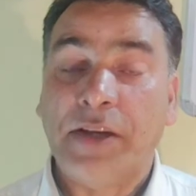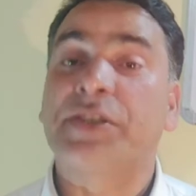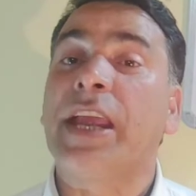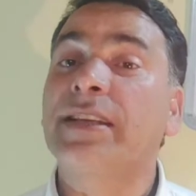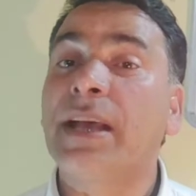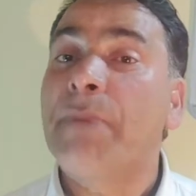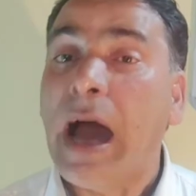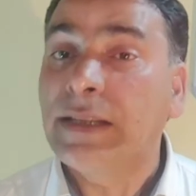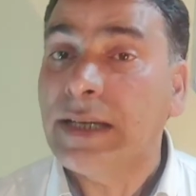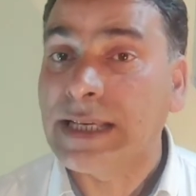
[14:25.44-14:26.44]
Let's take
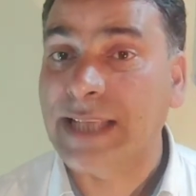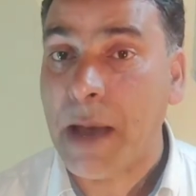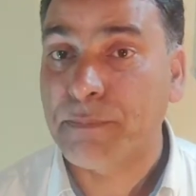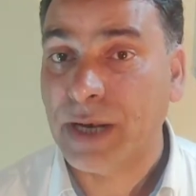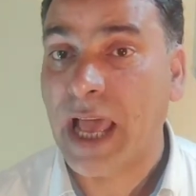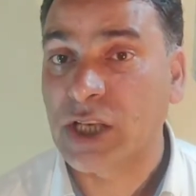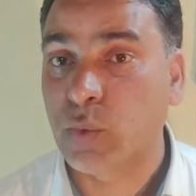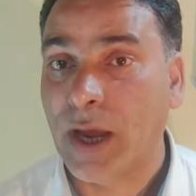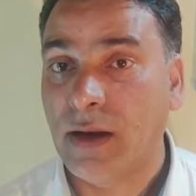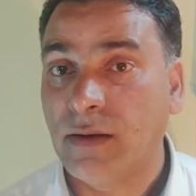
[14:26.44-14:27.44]
some other example
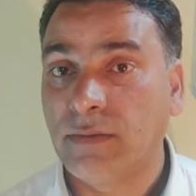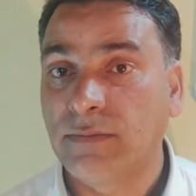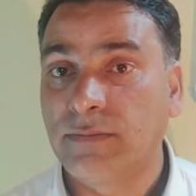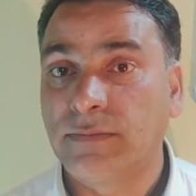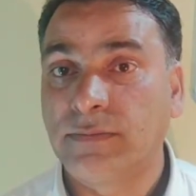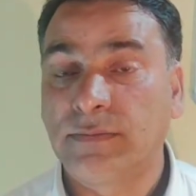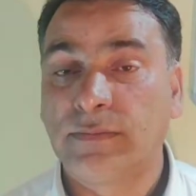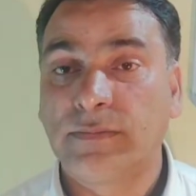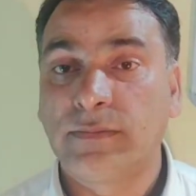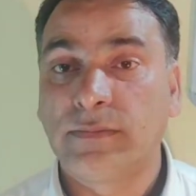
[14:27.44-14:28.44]
as well.
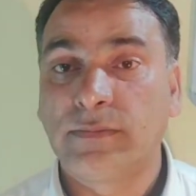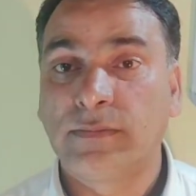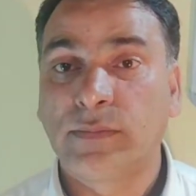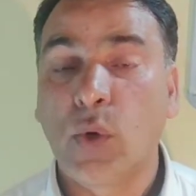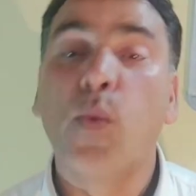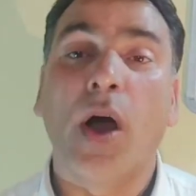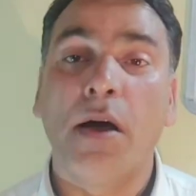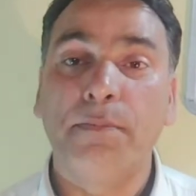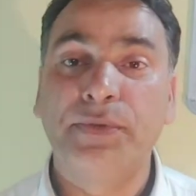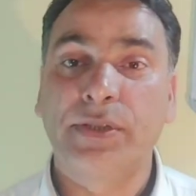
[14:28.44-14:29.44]

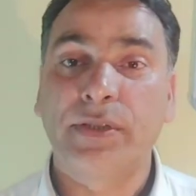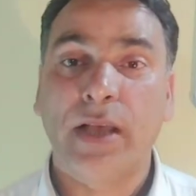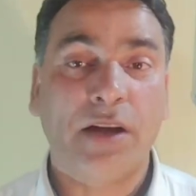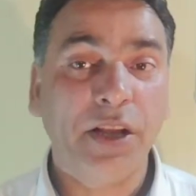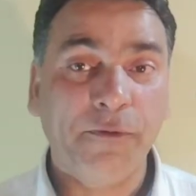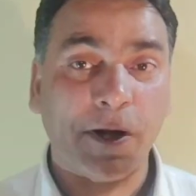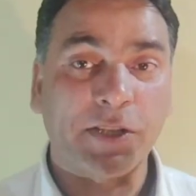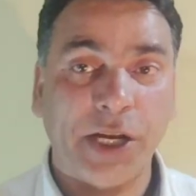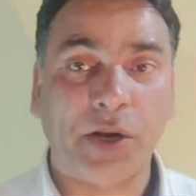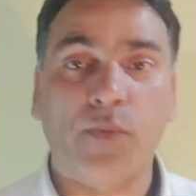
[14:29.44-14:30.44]
Verbs, a
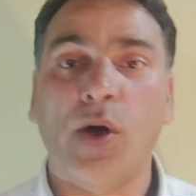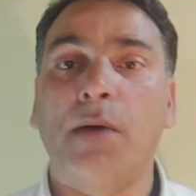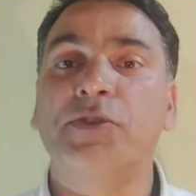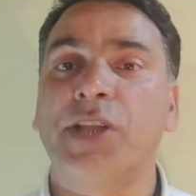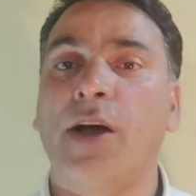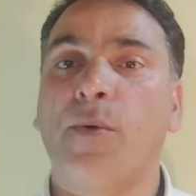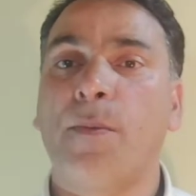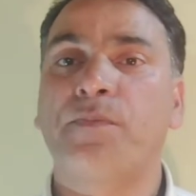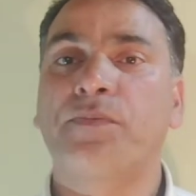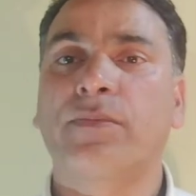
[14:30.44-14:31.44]
different set of verbs
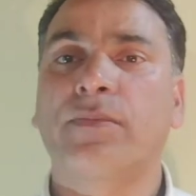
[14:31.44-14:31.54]
now.